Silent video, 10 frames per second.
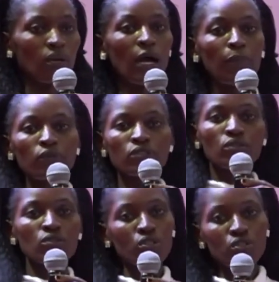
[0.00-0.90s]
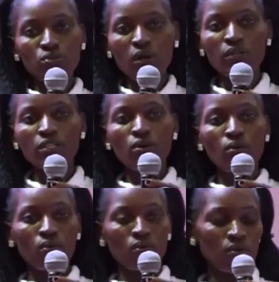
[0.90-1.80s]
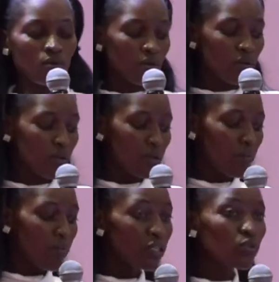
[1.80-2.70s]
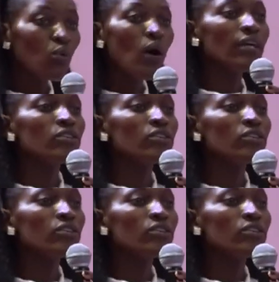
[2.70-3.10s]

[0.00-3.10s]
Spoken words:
Apostle Joshua we know. But who are